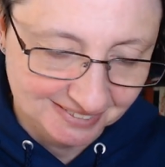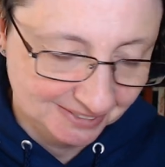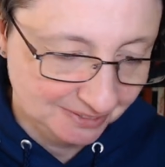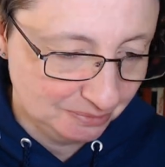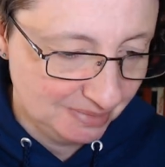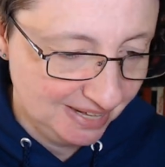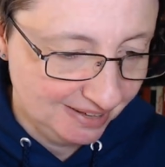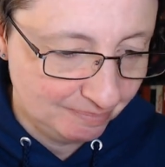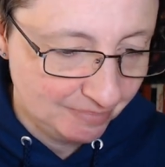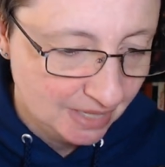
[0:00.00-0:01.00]
Oh, man.
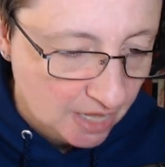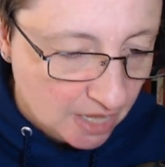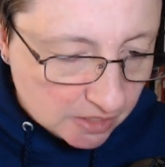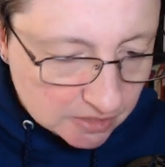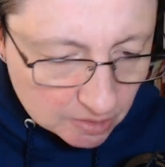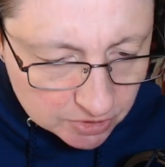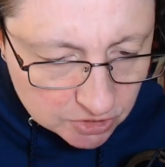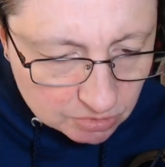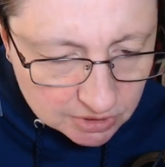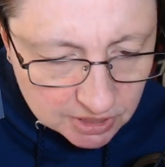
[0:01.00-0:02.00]
Summoned
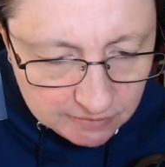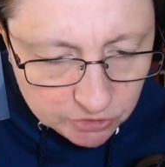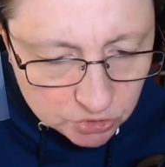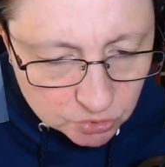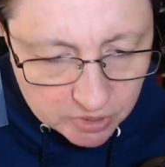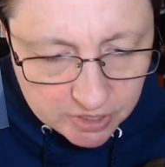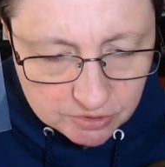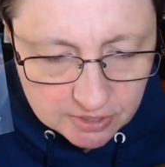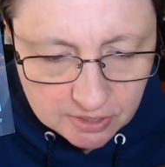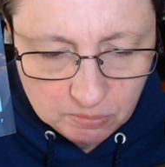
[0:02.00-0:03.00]
to relieve
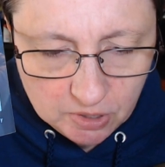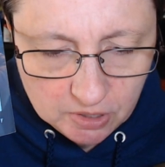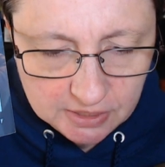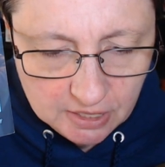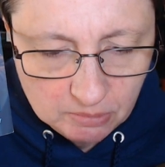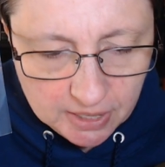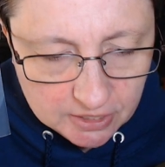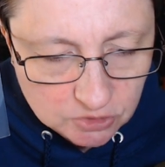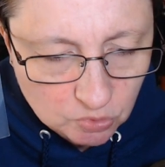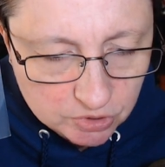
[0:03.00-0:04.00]
destroyers that are bogged down by
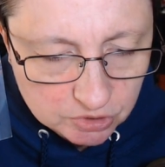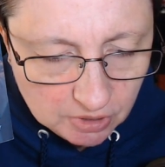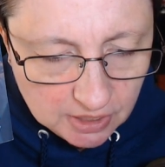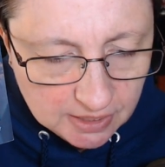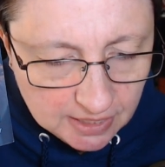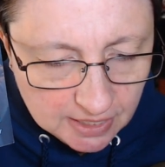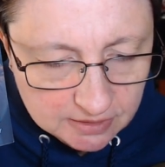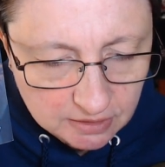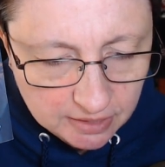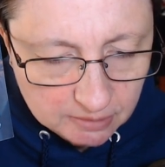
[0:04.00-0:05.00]
escort duty in the
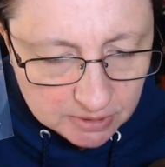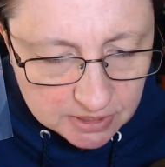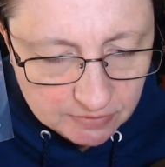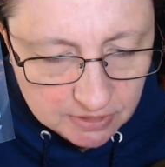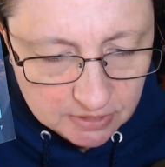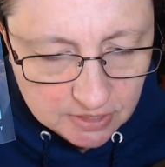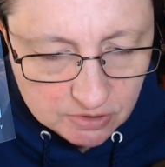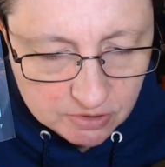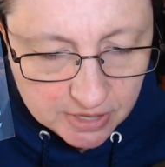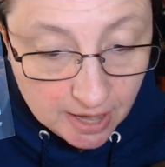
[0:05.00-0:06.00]
escalating Pacific
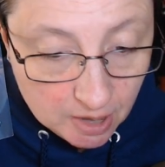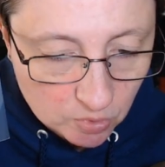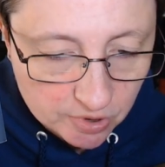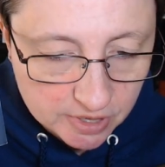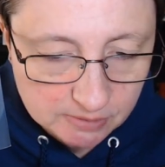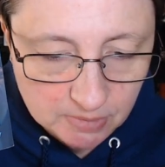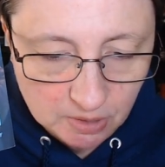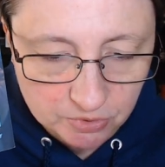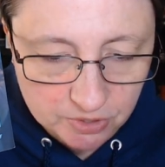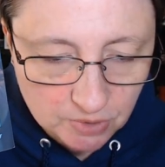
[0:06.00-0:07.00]
Theater, the Hayward is met
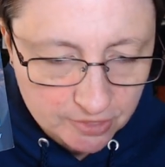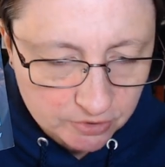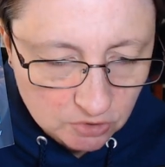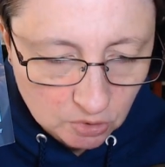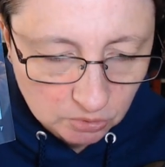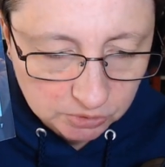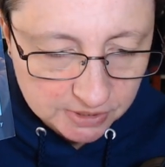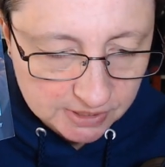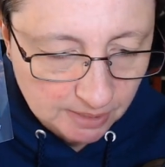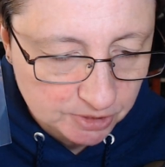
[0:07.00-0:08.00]
with a rather cold
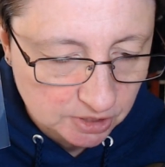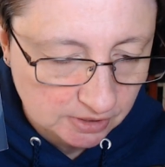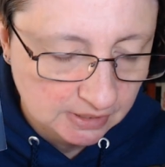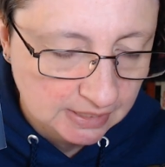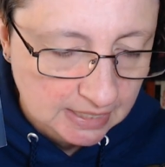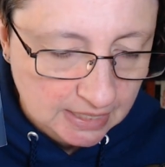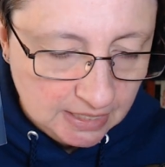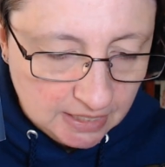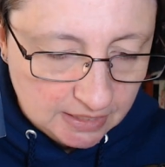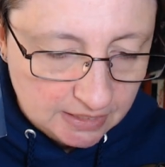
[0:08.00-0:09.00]
reception.
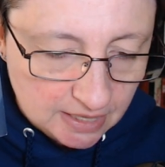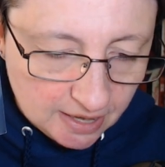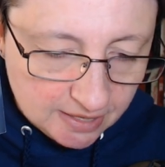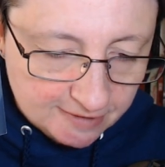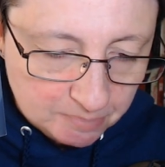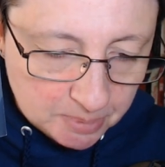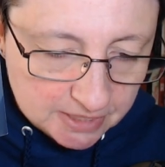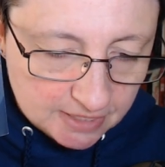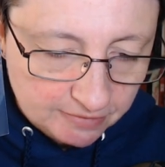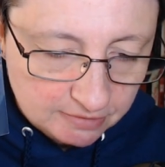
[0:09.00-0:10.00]
In the eyes of
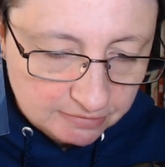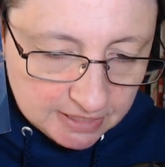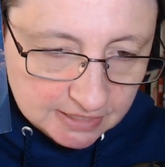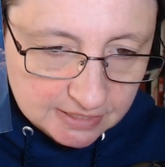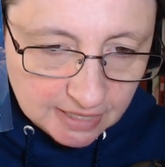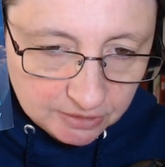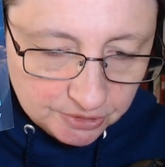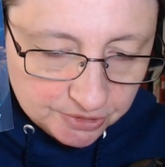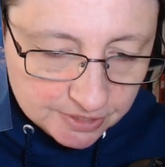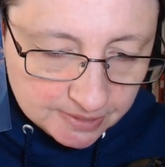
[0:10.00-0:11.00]
Pacific Fleet
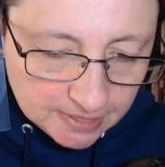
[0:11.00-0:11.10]
sailors,